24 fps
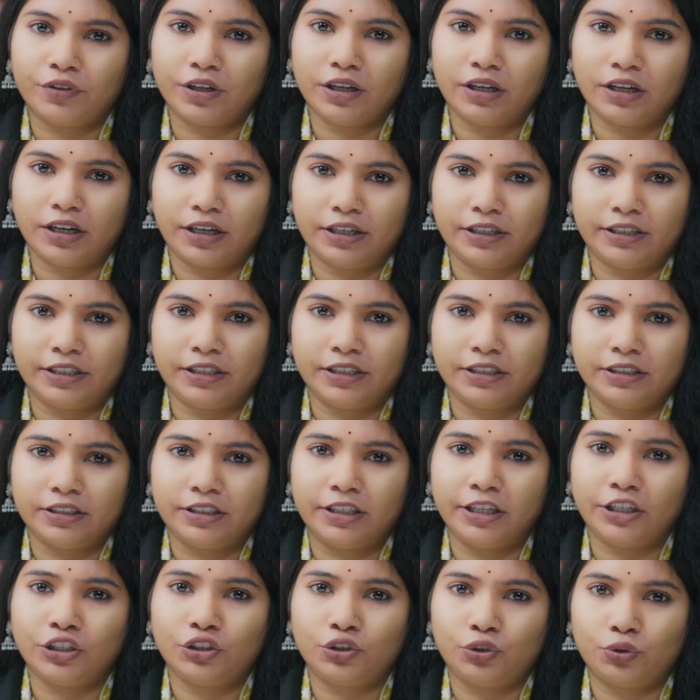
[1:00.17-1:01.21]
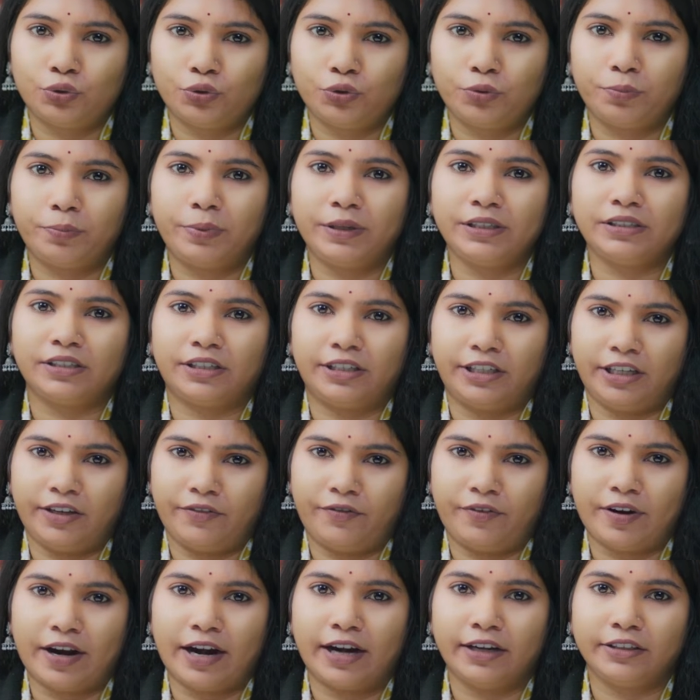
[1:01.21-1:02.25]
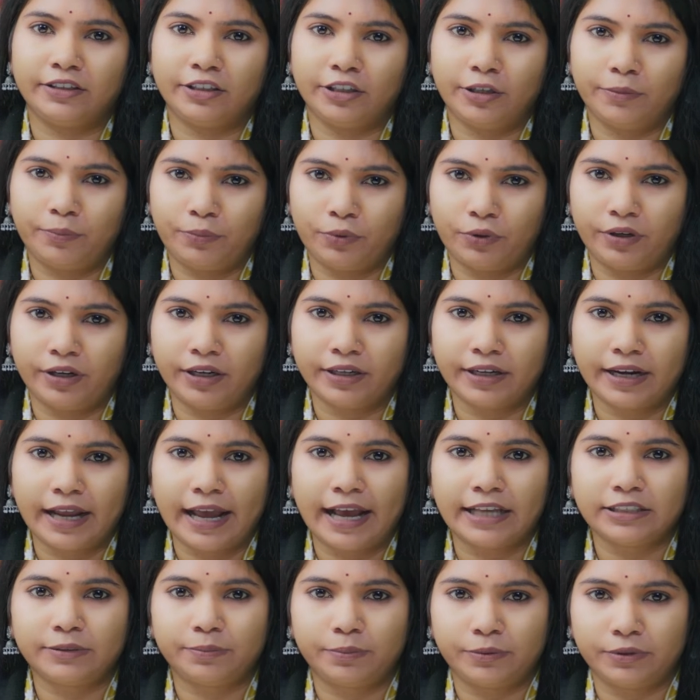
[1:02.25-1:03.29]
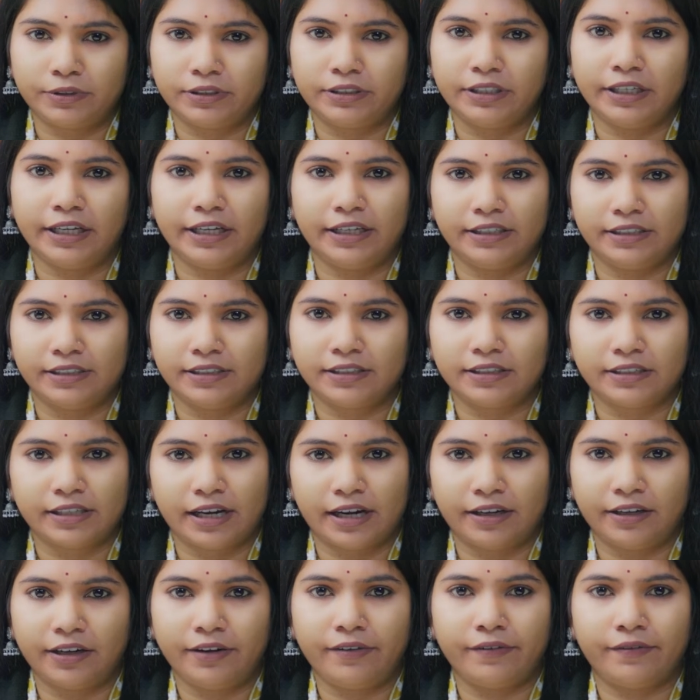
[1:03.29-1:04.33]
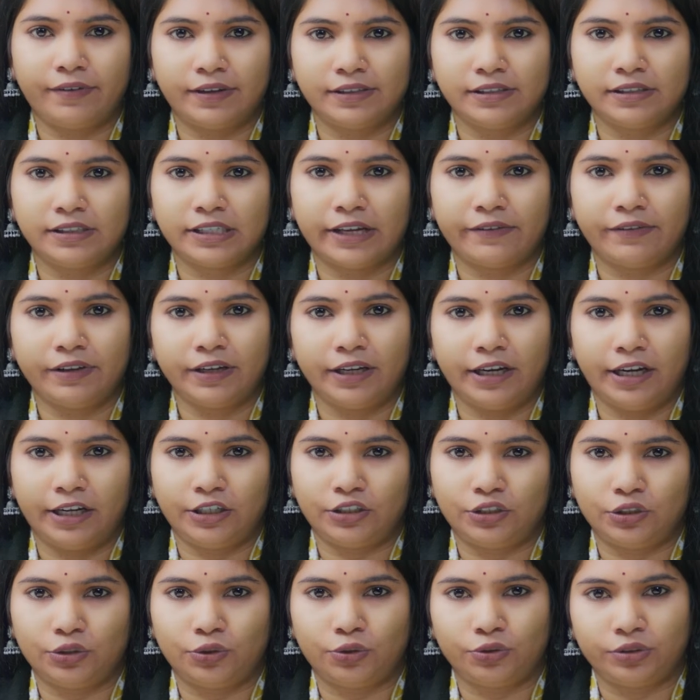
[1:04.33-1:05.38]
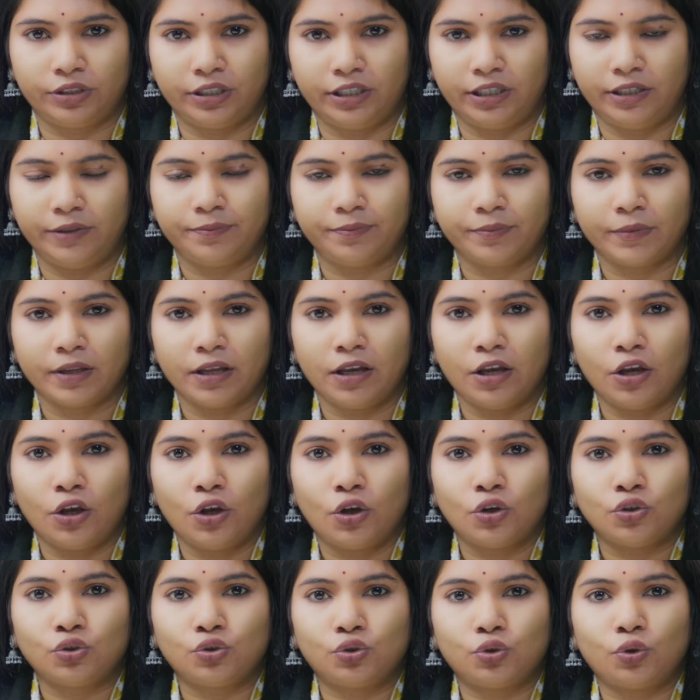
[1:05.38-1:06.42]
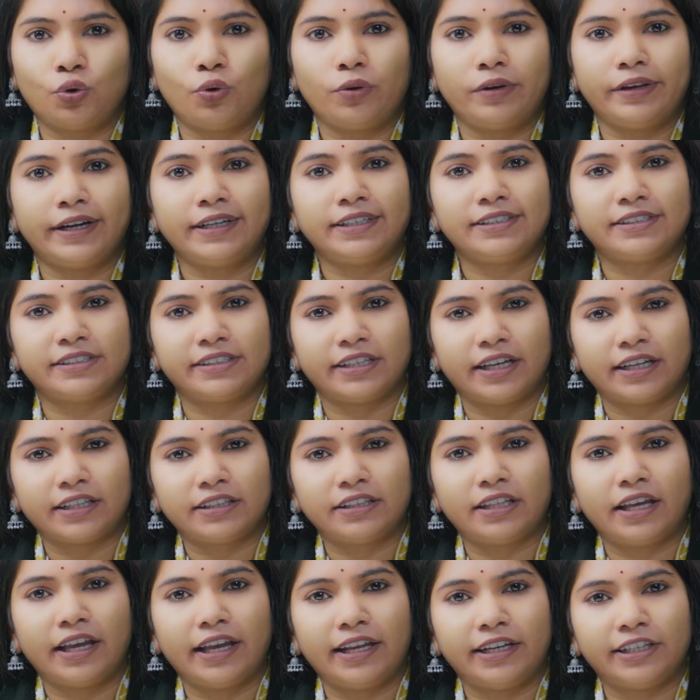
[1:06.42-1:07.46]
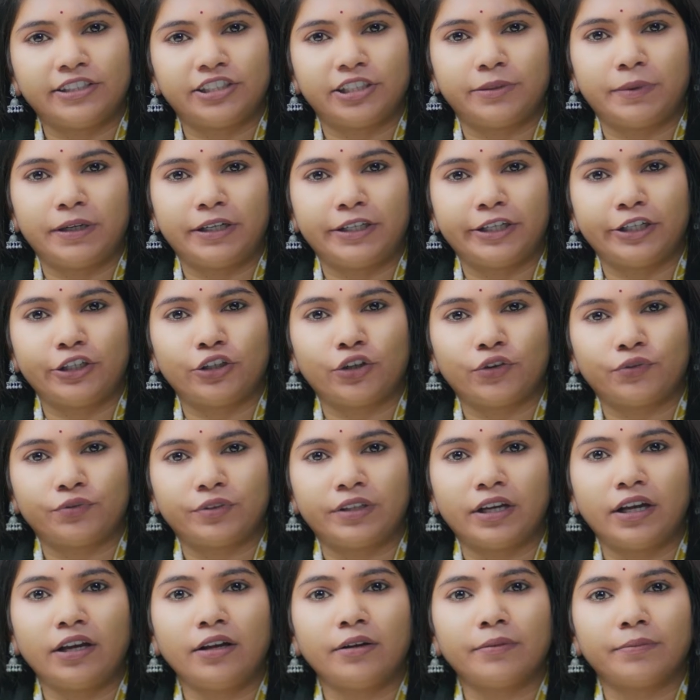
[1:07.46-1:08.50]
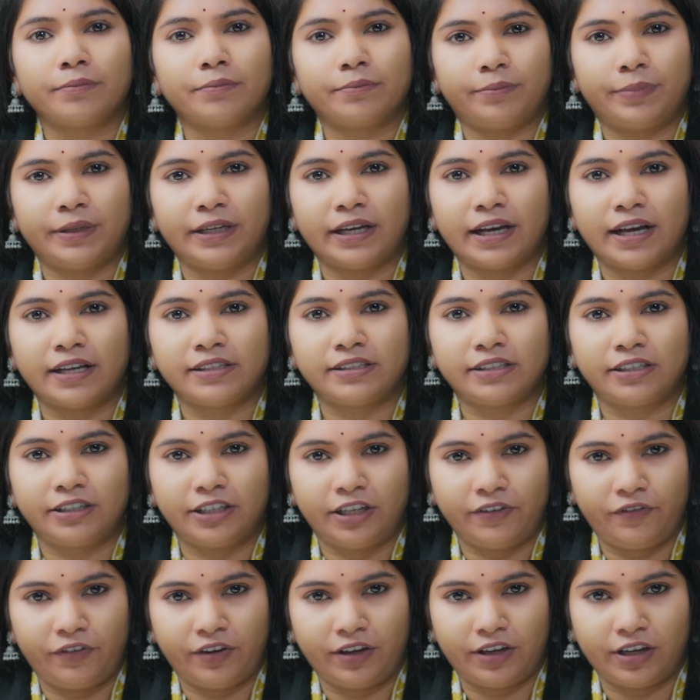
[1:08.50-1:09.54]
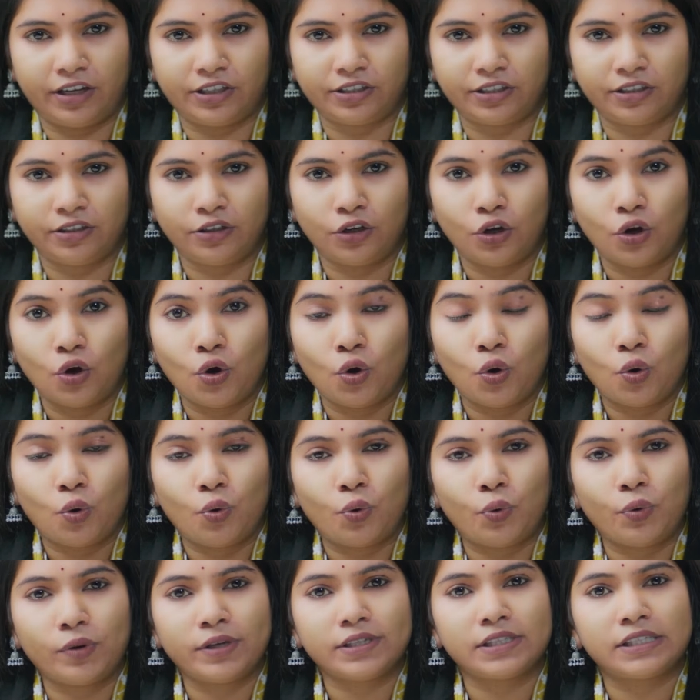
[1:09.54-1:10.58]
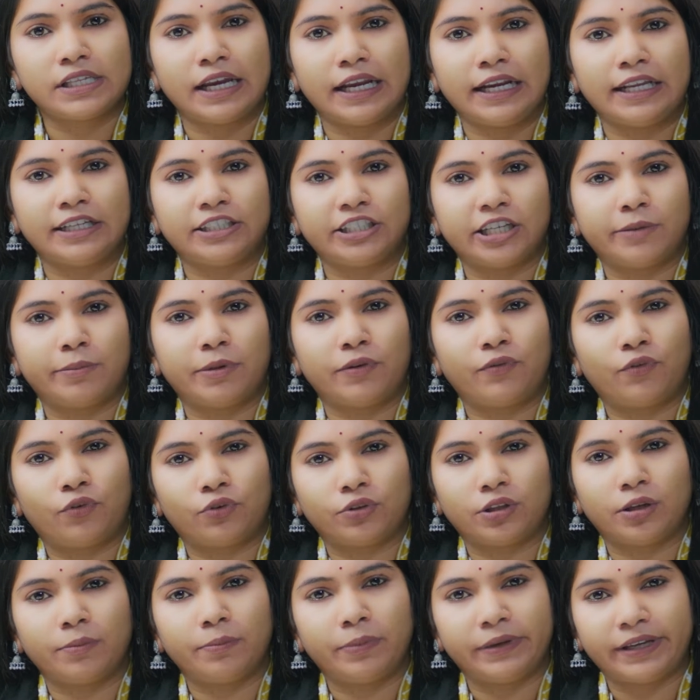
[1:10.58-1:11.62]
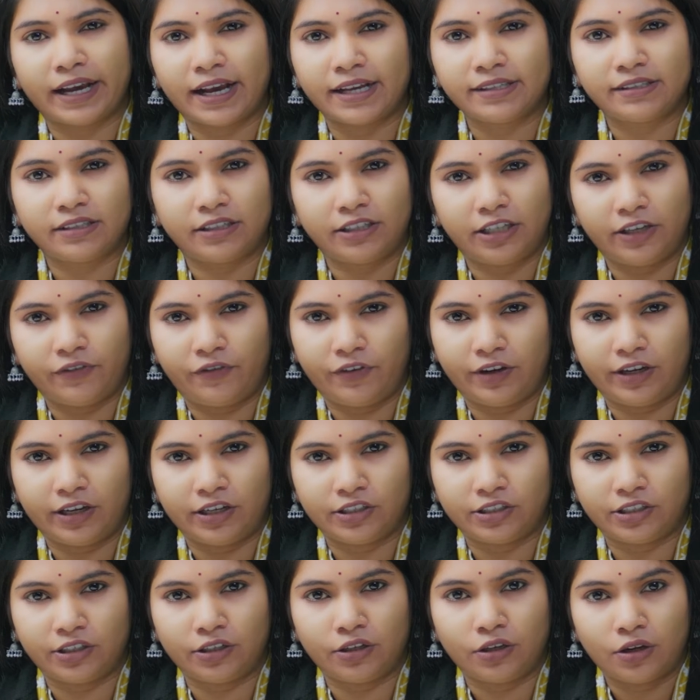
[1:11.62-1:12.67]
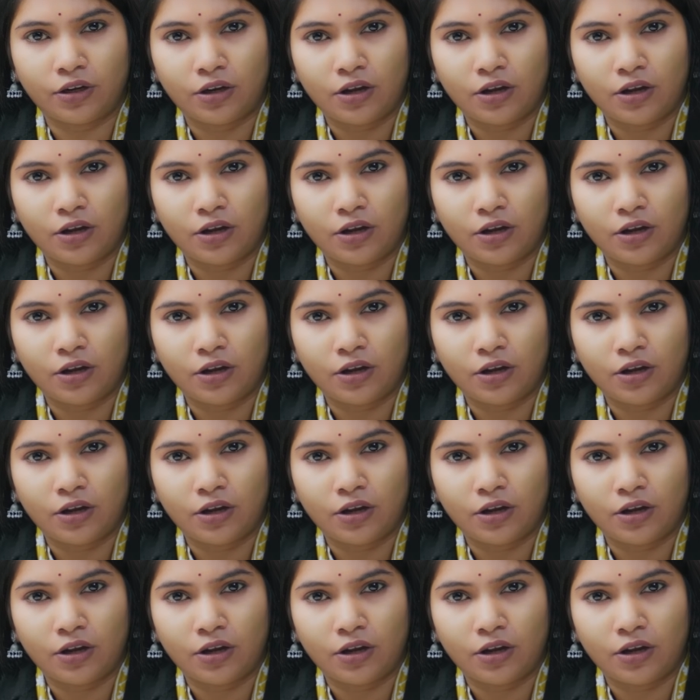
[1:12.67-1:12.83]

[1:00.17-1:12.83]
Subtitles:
the country, they should be certified their product as per the Indian standard 17803. So let's check the eligibility of the BIS certification. Who is the eligible for the BIS certification?